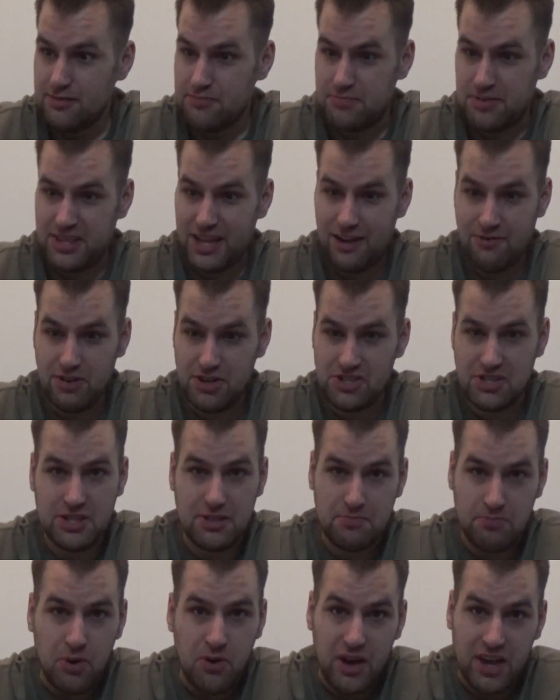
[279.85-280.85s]
But that wasn't
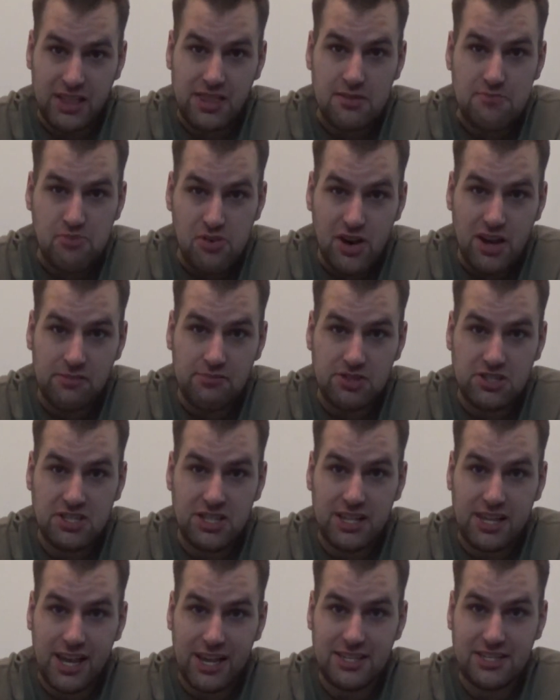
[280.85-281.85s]
the point. The point was
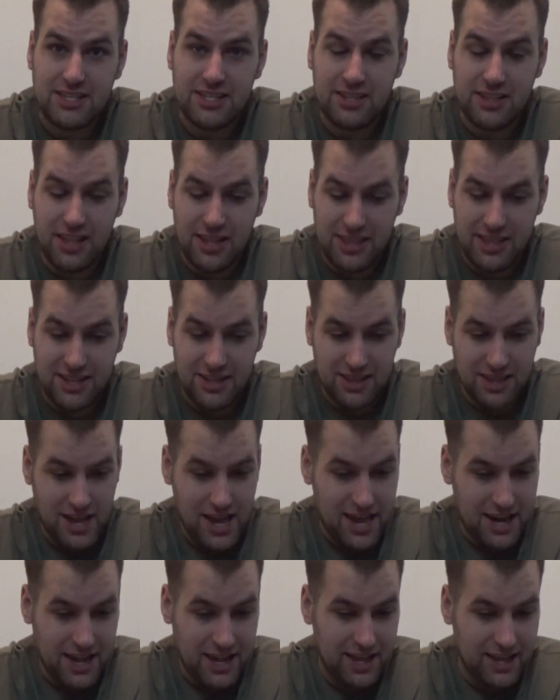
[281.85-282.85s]
to test the
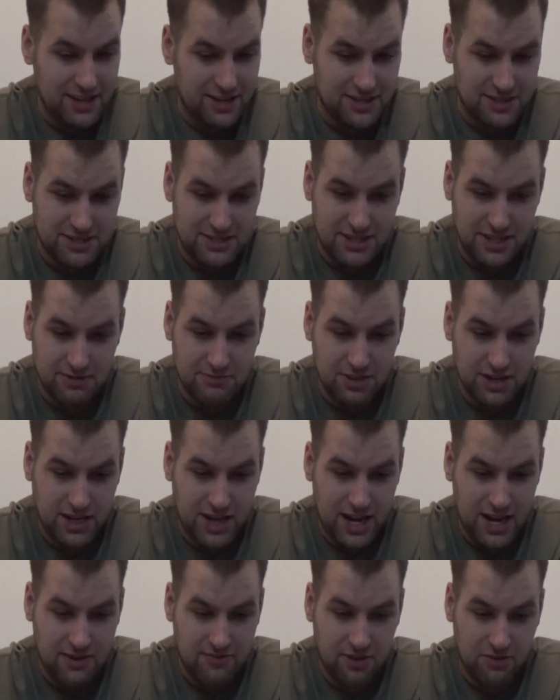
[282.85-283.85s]
lighting and to see what
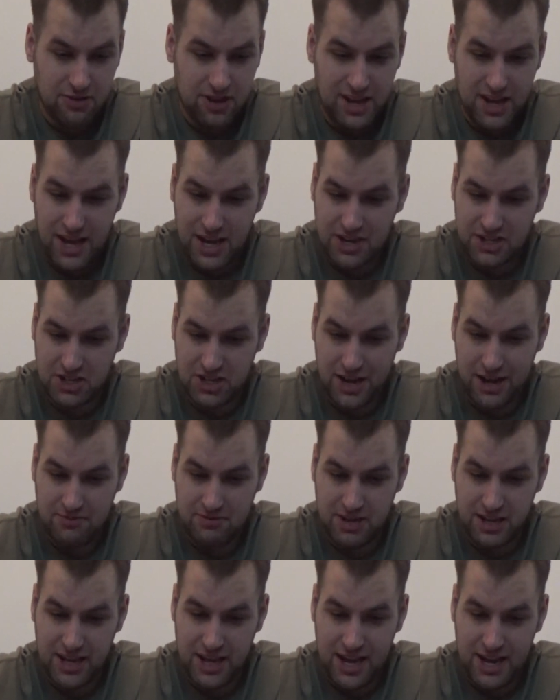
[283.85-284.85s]
kind of a reaction I
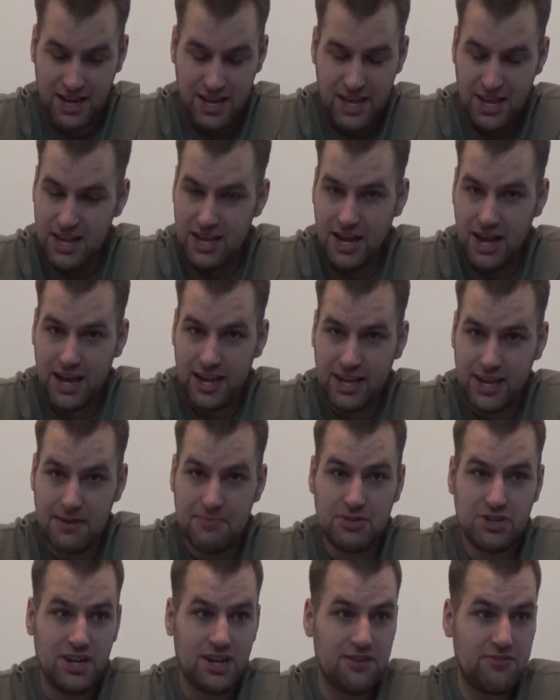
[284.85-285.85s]
would get. I
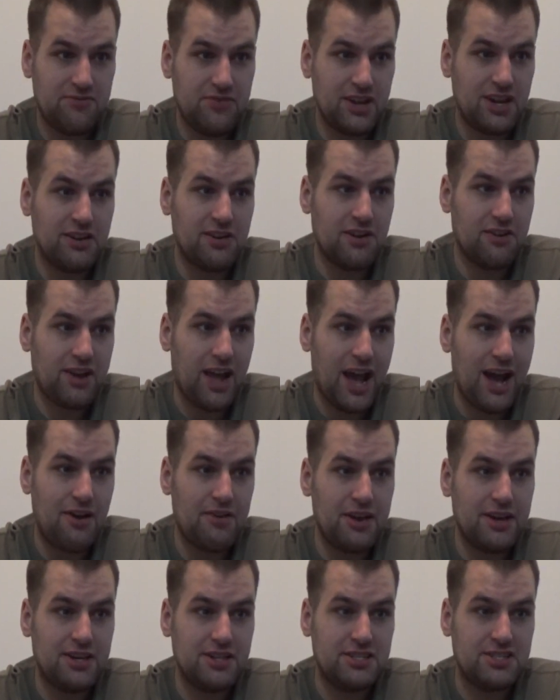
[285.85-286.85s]
kept trying to figure out
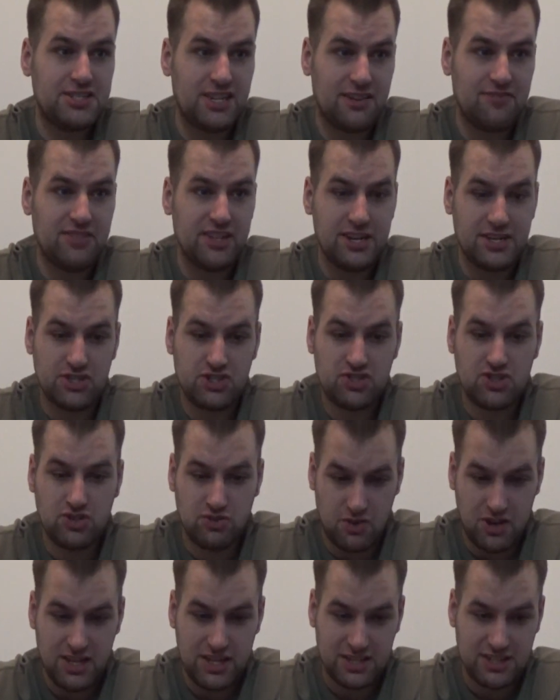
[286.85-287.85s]
how I could safely
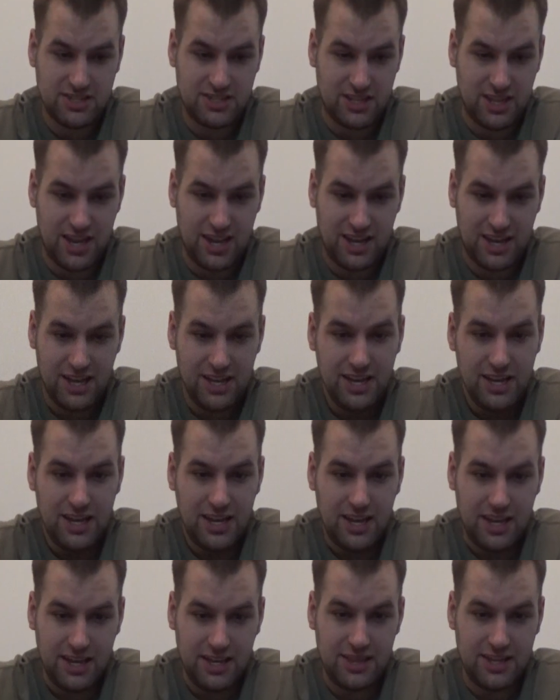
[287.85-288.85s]
destroy this thing
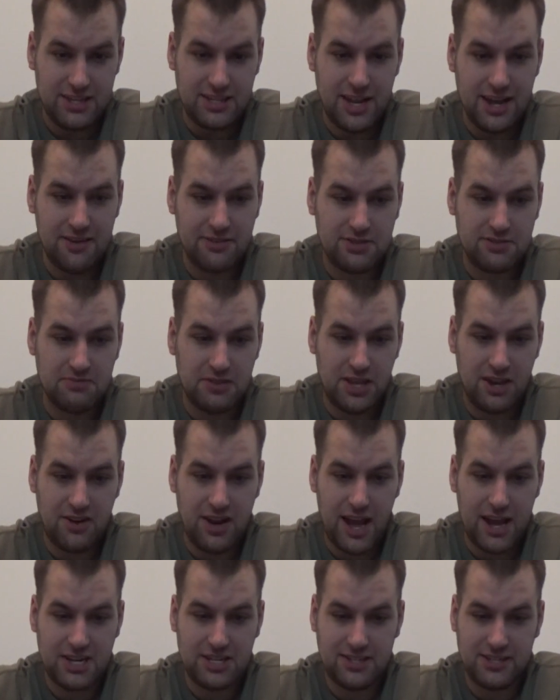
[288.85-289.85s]
in this house
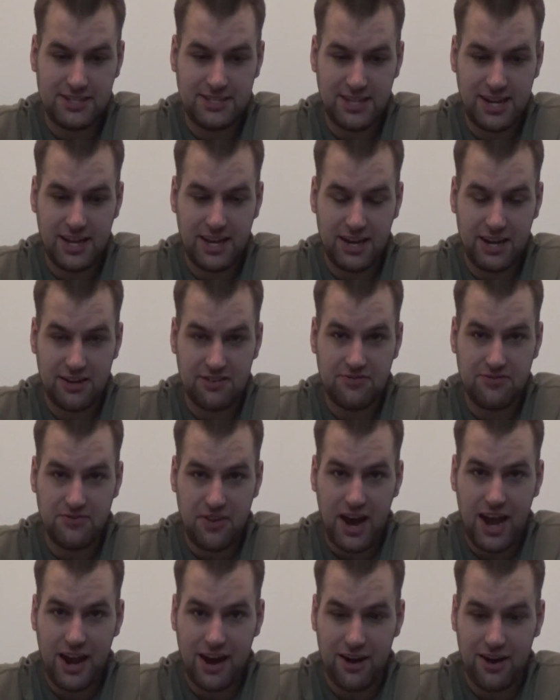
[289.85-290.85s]
without actually setting it on
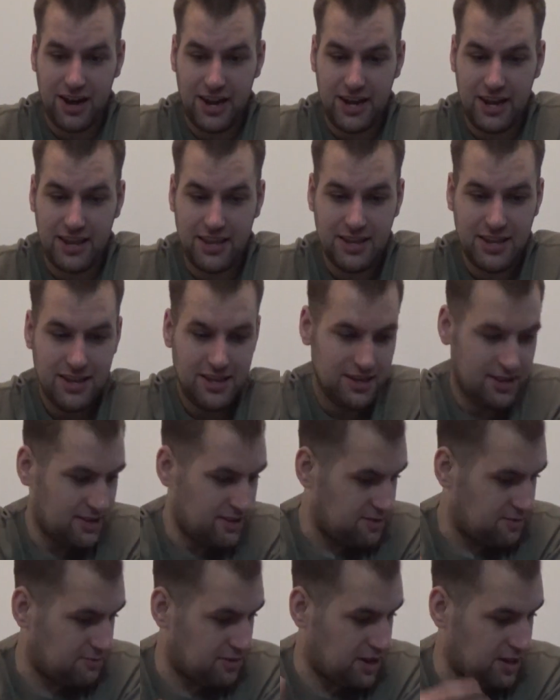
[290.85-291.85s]
fire, and,
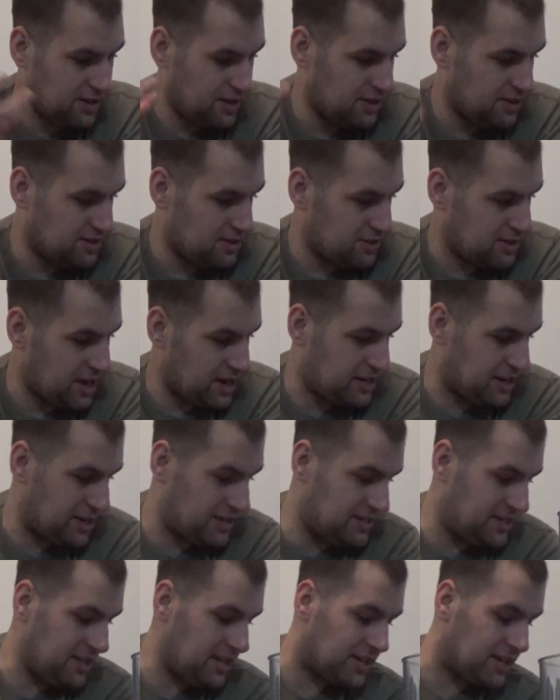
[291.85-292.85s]
well,
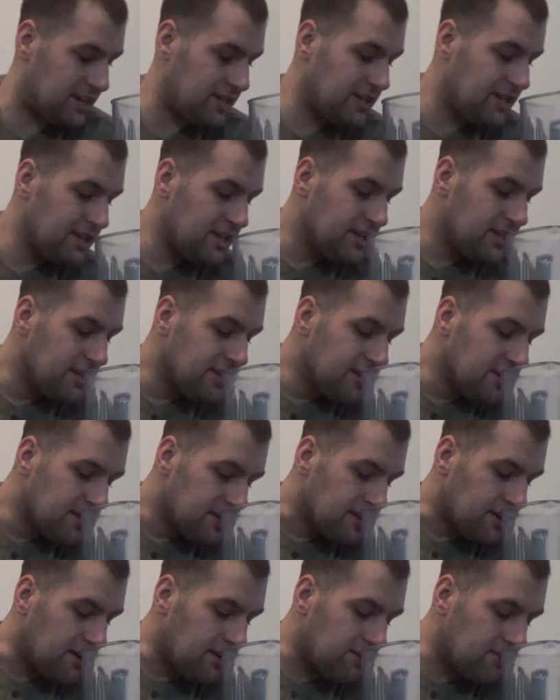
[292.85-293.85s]
I did.
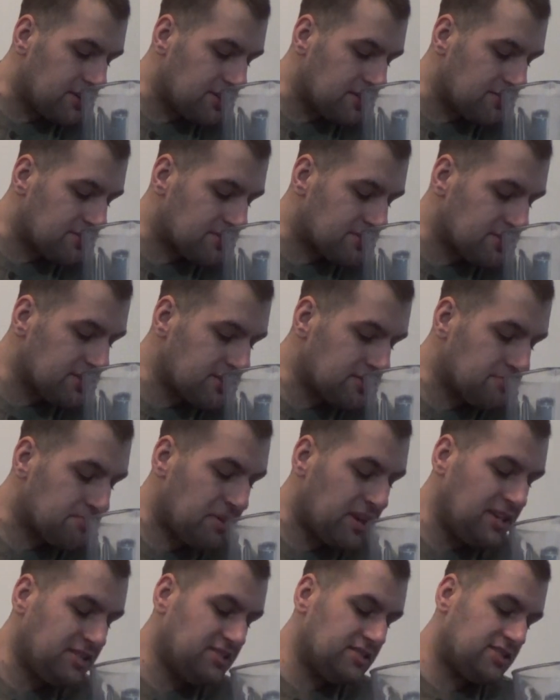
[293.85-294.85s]
Oh, and there's little
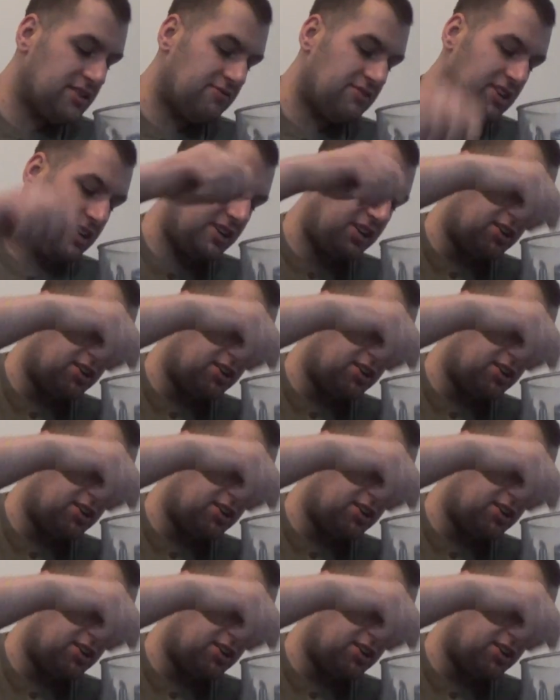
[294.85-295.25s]
pieces of it in